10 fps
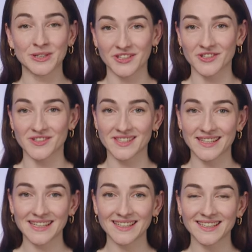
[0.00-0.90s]
partition
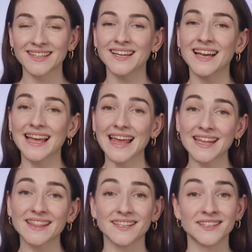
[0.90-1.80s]
state,
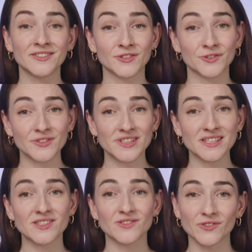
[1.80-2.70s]
and it
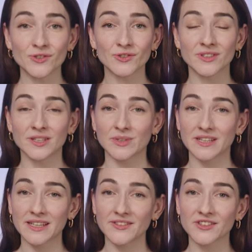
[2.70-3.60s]
introduces new cookie
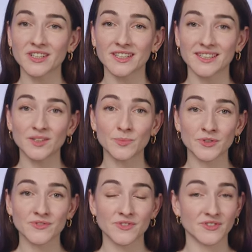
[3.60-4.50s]
behavior that
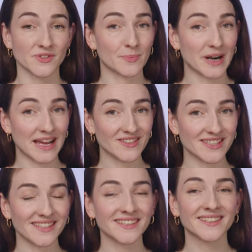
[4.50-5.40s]
improves user
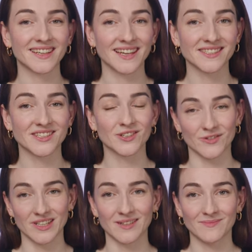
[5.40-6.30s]
privacy and
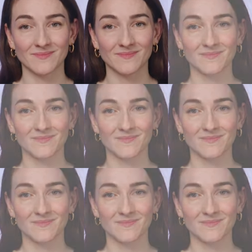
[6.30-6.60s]
security.